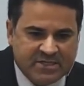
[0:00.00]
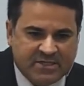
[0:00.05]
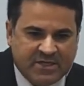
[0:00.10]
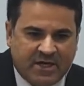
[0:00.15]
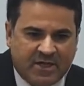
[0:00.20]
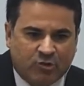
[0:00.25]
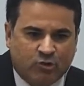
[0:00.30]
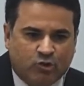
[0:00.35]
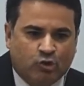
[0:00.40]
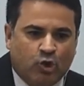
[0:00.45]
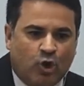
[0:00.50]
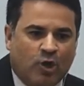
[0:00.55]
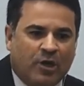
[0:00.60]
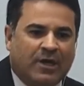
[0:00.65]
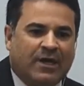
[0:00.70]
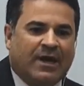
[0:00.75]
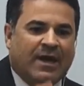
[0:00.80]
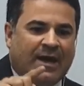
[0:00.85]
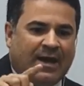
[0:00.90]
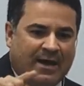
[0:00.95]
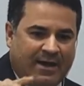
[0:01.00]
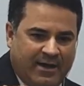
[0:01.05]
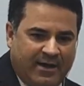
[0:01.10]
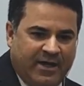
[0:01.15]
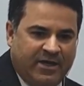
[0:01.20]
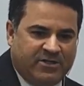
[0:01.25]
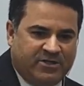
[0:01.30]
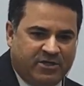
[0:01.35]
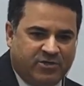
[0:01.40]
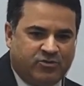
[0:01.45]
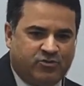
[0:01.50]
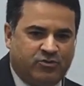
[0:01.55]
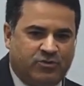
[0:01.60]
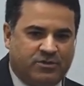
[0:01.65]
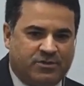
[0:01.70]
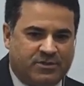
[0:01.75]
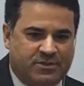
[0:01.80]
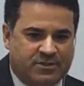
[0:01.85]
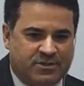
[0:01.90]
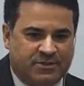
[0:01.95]
Man needs to touch
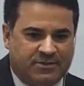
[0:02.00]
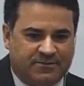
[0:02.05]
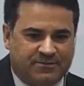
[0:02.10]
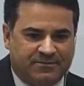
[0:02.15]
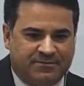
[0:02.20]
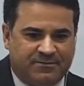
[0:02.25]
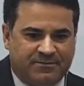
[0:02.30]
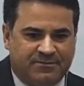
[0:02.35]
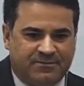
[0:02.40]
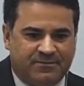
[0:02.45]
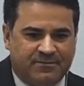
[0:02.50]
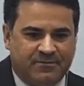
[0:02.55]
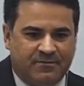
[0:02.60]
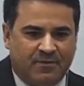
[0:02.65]
in Jesus.